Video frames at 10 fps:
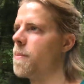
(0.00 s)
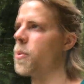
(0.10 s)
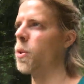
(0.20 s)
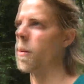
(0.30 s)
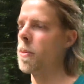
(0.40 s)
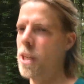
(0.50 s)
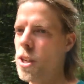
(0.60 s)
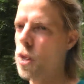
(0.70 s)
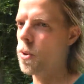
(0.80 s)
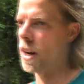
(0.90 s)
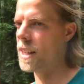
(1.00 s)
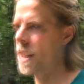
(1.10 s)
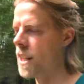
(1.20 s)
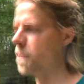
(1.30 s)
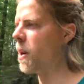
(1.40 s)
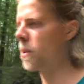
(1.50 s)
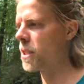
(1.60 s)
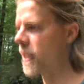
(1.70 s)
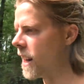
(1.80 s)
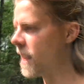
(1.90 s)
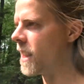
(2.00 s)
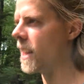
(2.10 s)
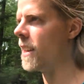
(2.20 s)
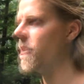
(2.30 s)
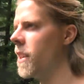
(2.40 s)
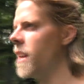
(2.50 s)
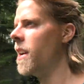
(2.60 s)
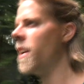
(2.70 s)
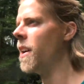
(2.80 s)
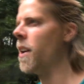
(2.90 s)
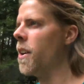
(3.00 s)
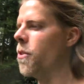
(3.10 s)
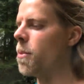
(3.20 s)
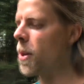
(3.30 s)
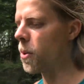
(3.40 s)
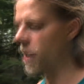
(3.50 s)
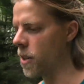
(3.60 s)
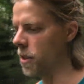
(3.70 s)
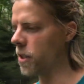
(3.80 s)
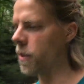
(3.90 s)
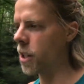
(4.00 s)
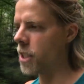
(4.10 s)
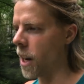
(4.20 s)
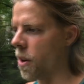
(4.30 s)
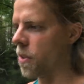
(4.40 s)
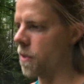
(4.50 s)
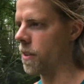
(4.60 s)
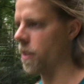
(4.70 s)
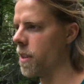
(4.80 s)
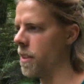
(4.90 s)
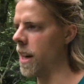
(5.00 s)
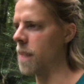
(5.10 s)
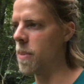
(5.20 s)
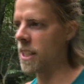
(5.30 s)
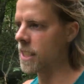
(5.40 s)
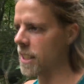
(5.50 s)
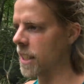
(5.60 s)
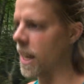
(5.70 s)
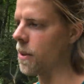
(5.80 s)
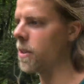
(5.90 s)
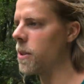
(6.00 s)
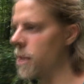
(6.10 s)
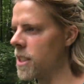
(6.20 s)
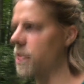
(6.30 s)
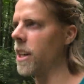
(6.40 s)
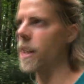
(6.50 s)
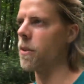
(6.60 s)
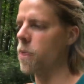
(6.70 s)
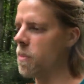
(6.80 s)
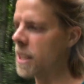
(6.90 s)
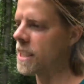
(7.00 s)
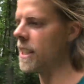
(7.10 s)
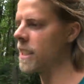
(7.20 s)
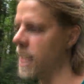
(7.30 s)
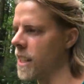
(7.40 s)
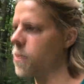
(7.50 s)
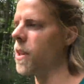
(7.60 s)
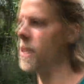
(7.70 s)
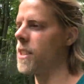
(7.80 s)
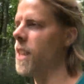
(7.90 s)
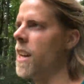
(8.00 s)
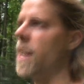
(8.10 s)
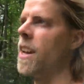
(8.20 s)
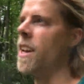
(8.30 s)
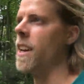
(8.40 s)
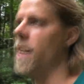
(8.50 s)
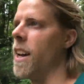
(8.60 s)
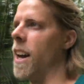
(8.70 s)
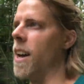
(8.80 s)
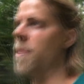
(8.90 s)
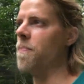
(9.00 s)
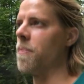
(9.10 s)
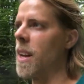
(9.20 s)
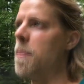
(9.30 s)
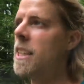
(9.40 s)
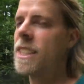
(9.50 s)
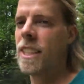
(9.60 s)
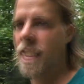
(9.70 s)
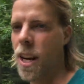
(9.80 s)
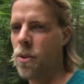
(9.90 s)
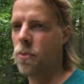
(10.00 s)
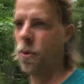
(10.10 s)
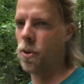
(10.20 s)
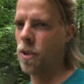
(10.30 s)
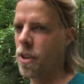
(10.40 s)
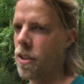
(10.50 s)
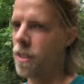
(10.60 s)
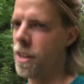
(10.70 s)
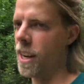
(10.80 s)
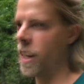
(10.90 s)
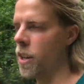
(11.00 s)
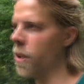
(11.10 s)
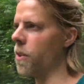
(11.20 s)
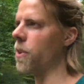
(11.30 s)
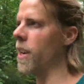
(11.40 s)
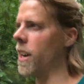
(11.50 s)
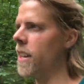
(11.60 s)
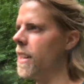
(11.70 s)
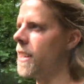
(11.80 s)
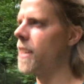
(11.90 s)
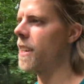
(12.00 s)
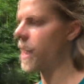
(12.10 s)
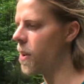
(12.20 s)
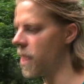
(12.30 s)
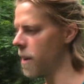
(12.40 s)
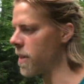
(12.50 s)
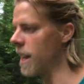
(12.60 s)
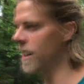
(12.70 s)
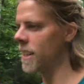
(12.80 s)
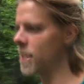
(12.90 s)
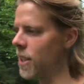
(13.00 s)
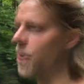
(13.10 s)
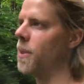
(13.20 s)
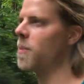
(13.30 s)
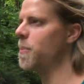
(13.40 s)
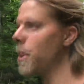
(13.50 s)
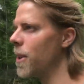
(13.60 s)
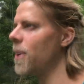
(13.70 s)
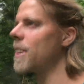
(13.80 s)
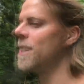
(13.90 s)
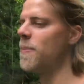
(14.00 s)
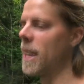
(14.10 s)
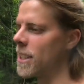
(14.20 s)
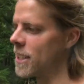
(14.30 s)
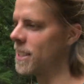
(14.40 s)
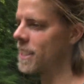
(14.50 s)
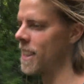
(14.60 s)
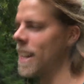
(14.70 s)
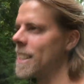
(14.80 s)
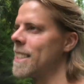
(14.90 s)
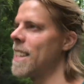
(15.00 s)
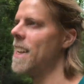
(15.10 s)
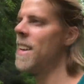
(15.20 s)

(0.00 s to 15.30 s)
probably know, I didn't post anything even remotely controversial on that business account. It was strictly for business. It was a business account for the Legio Gloria clothing brand. So product pictures, that's